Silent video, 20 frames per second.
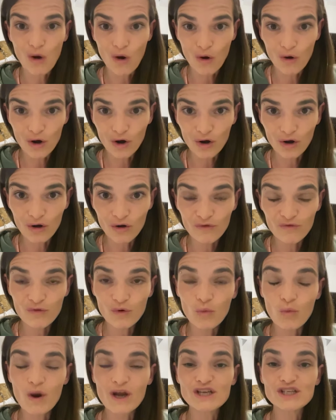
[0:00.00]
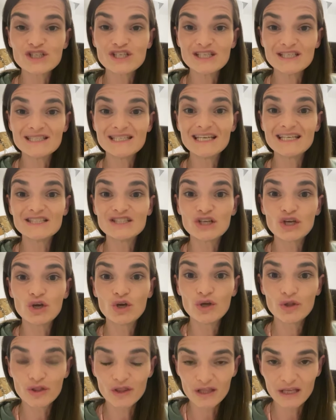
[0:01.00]
her for when she did the
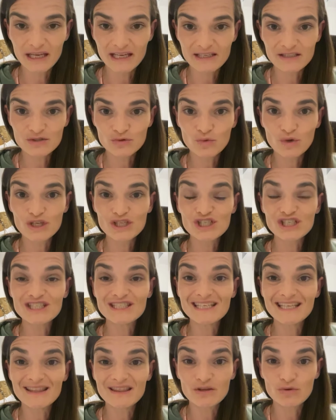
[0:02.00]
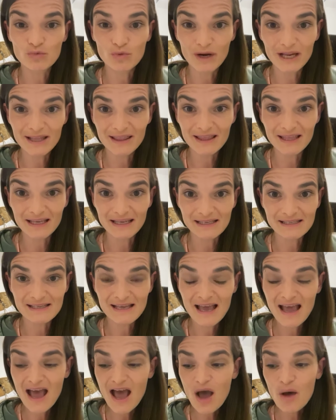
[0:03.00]
good things, when she did the right things.
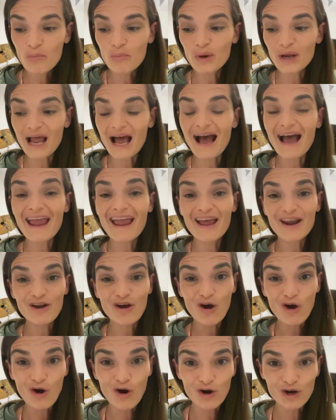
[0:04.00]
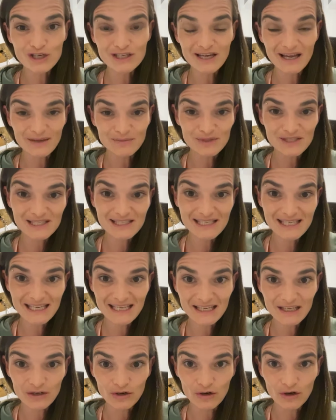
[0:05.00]
But I had a hard time
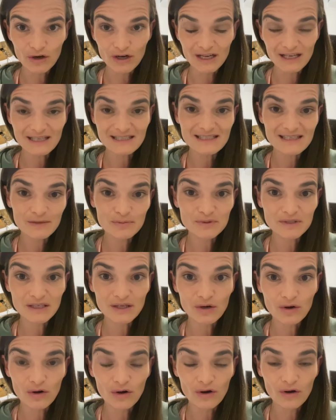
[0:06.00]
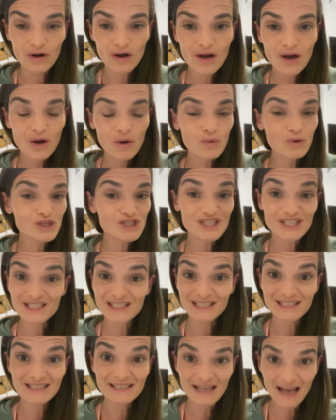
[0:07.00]
seeing her and accepting her when she
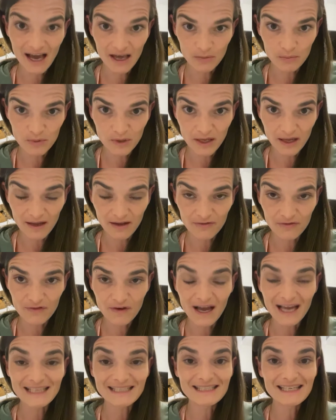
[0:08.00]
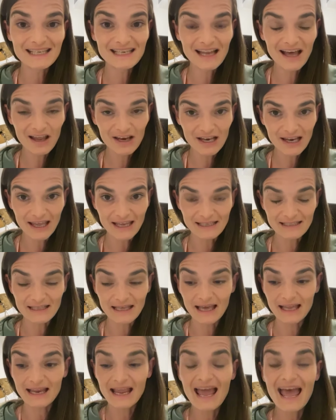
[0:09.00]
did not behave. I did not like
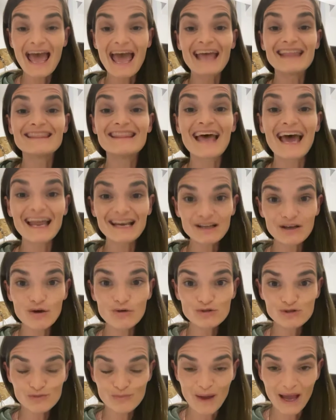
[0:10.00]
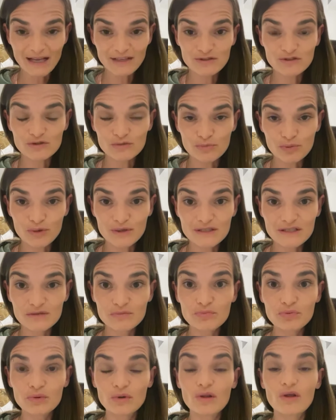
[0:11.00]
that. And that goes back to the
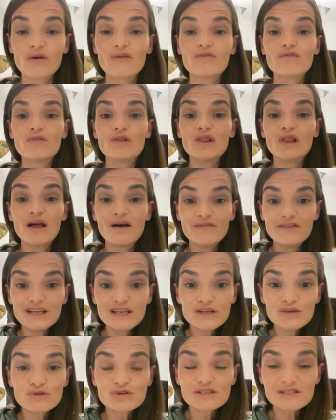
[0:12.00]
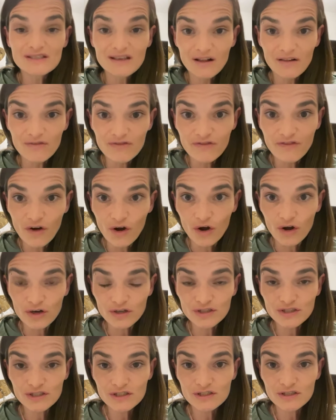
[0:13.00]
principle of loving yourself
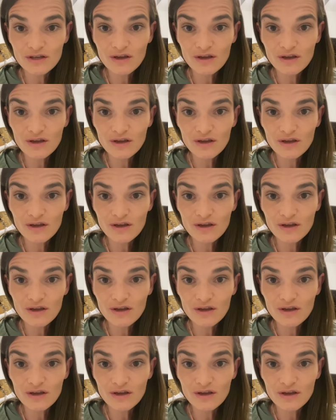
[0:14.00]
first